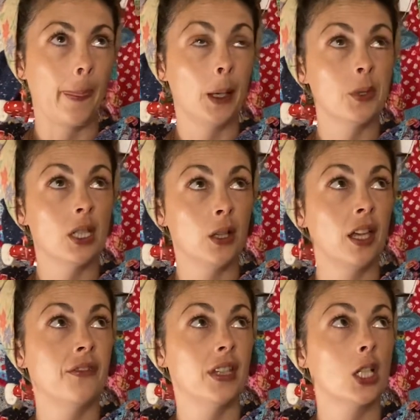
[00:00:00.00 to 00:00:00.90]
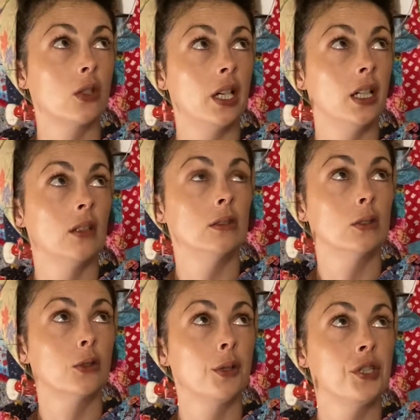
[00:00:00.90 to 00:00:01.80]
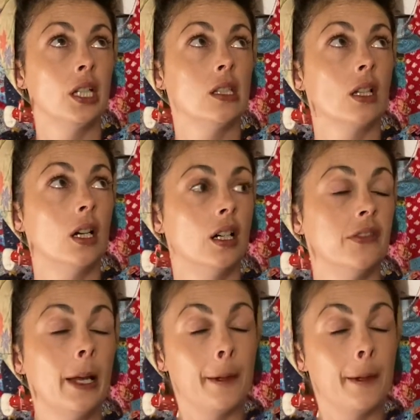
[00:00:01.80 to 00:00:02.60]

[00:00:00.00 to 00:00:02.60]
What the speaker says: I was looking for the triangle crochet scarf.